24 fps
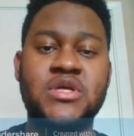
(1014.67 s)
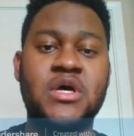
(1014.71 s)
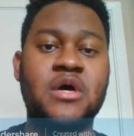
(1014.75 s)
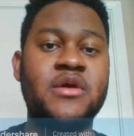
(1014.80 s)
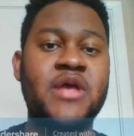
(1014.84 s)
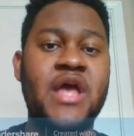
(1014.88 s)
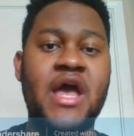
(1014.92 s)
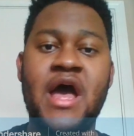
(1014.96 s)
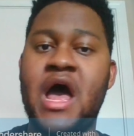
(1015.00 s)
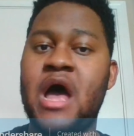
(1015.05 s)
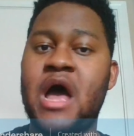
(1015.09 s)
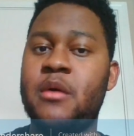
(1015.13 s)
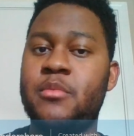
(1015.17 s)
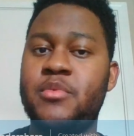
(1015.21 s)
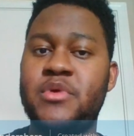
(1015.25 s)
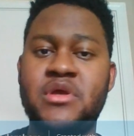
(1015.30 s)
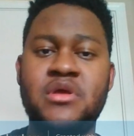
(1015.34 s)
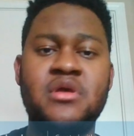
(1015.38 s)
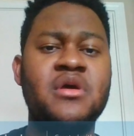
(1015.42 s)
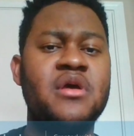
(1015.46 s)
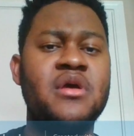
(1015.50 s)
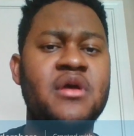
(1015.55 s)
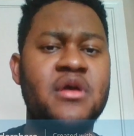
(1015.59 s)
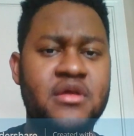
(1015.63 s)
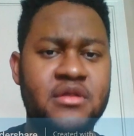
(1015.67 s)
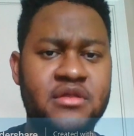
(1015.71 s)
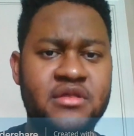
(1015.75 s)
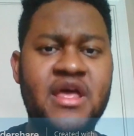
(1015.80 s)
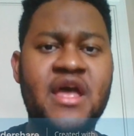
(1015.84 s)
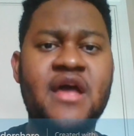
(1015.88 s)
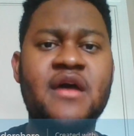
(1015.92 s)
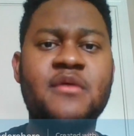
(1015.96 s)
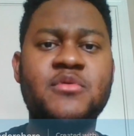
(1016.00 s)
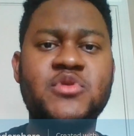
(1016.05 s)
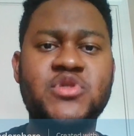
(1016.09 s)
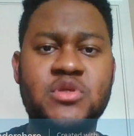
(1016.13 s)
So yeah, I'll be
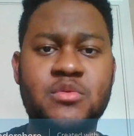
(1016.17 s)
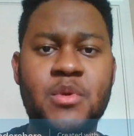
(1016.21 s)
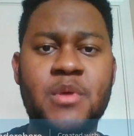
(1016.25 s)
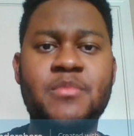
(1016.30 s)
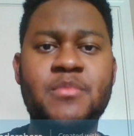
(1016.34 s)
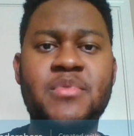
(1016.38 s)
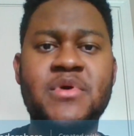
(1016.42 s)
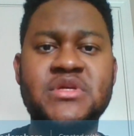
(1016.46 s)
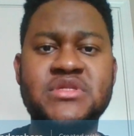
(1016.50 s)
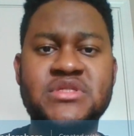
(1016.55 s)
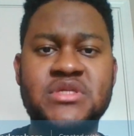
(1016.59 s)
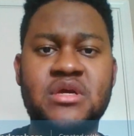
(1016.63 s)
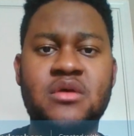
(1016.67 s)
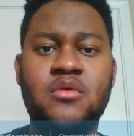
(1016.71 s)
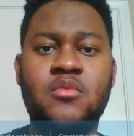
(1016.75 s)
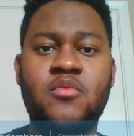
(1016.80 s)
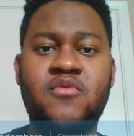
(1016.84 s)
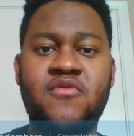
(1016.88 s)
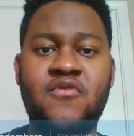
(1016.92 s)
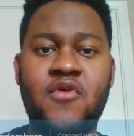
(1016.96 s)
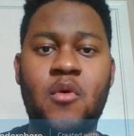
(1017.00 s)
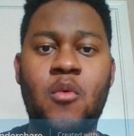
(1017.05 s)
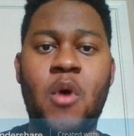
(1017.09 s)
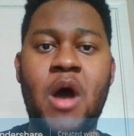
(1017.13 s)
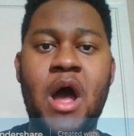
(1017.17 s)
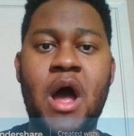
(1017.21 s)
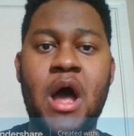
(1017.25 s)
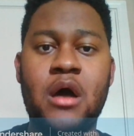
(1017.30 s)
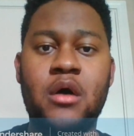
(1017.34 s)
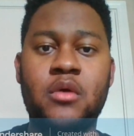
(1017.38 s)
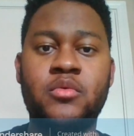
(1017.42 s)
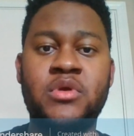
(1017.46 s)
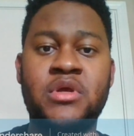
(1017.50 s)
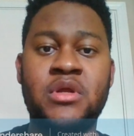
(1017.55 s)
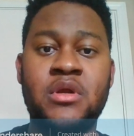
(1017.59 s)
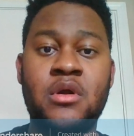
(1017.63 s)
Damn should be busy for a
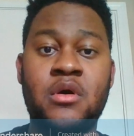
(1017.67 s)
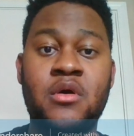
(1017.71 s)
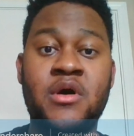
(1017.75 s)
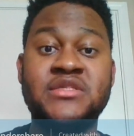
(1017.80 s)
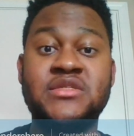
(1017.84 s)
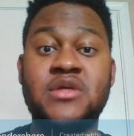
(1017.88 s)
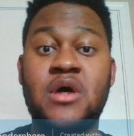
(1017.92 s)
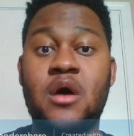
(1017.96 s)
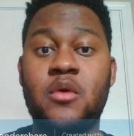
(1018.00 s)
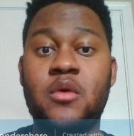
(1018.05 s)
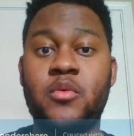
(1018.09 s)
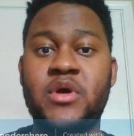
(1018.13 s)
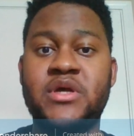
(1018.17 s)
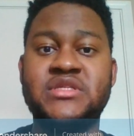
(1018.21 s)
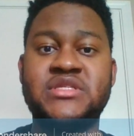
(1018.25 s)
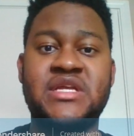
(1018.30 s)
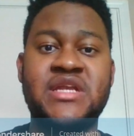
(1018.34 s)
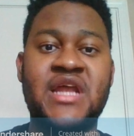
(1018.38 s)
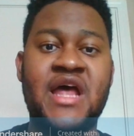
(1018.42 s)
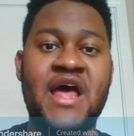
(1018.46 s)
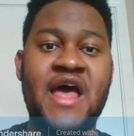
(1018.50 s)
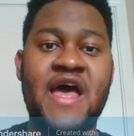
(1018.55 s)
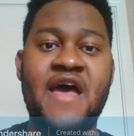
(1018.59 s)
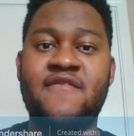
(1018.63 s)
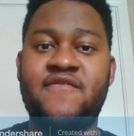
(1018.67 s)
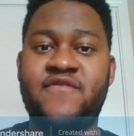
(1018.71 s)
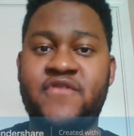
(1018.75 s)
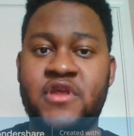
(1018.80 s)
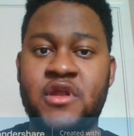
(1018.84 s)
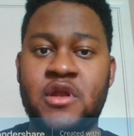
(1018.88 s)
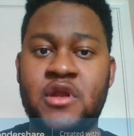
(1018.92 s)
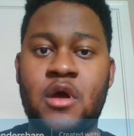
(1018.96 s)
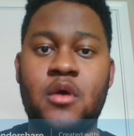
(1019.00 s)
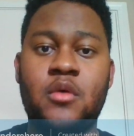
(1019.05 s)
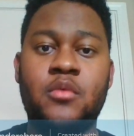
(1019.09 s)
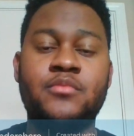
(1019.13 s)
while, you know, as always. And I have,
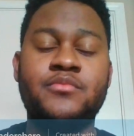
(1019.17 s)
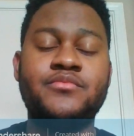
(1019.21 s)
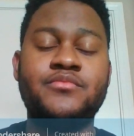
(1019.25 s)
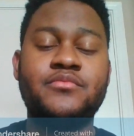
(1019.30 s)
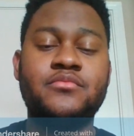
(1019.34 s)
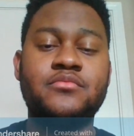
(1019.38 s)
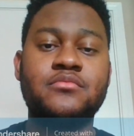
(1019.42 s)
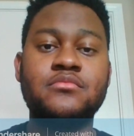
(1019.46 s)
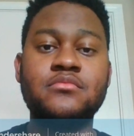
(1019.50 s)
you know,